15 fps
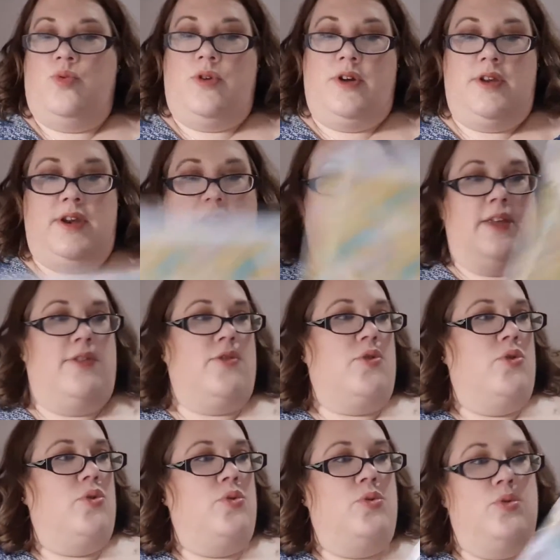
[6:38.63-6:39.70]
one is
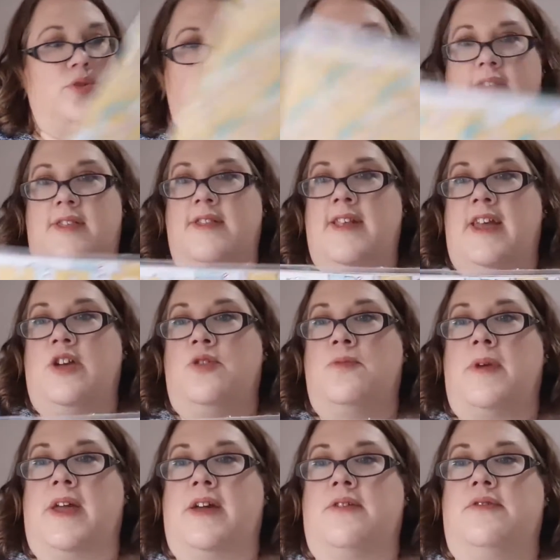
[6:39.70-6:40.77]
called Snail
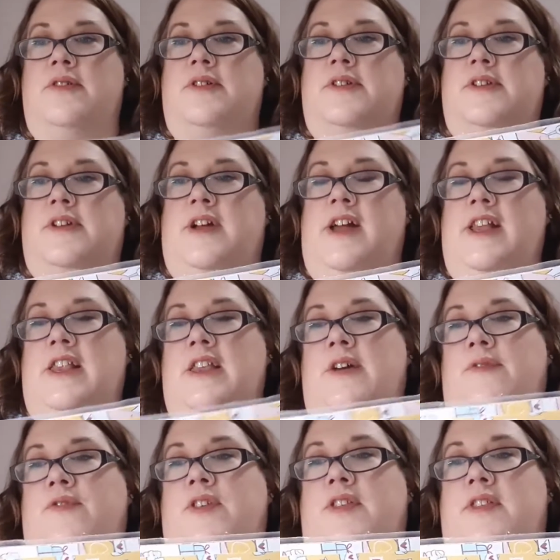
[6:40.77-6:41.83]
Mail. I
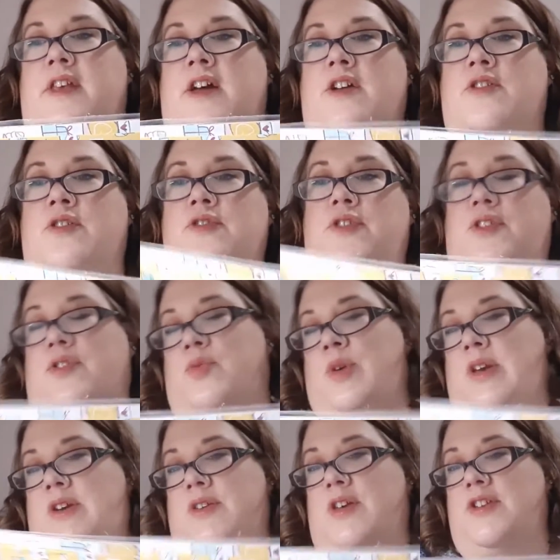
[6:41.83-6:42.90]
love this set. I got this
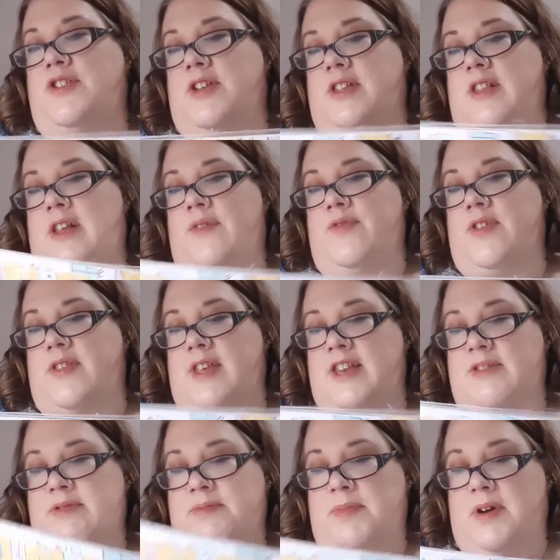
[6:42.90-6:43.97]
sweet because I just love the
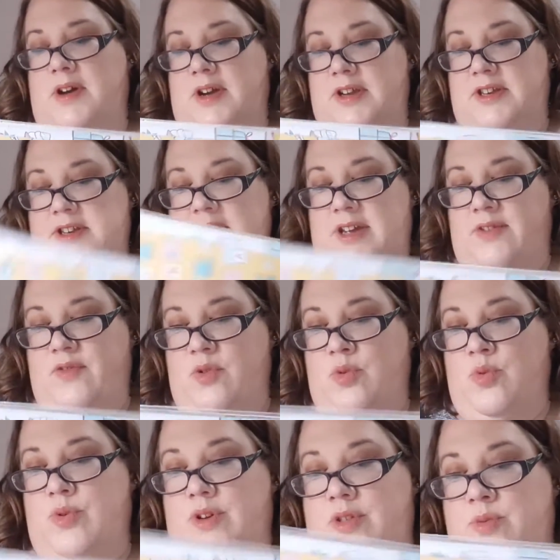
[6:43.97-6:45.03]
sentiment behind it. I've
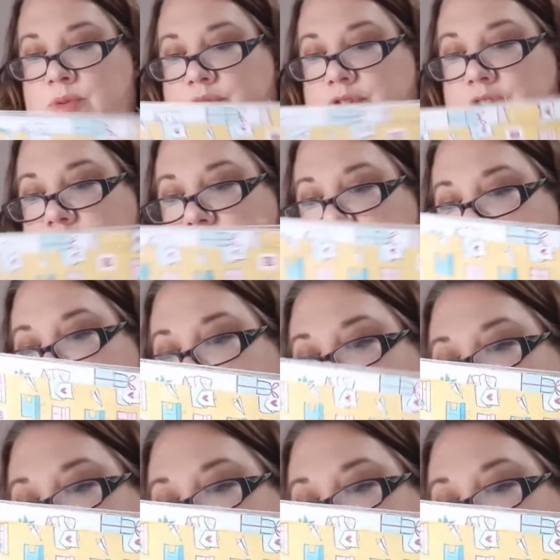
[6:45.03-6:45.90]
always wanted to do